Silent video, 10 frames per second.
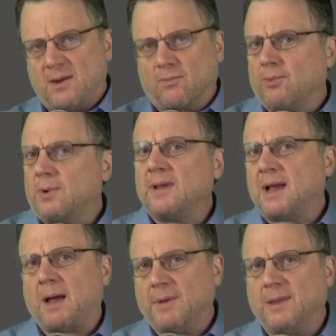then really
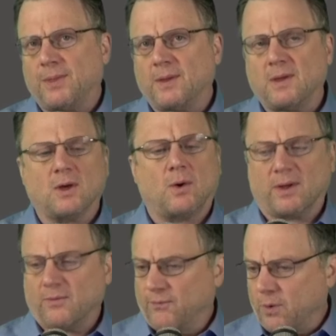got me thinking
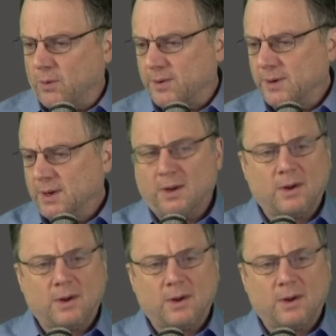going forward.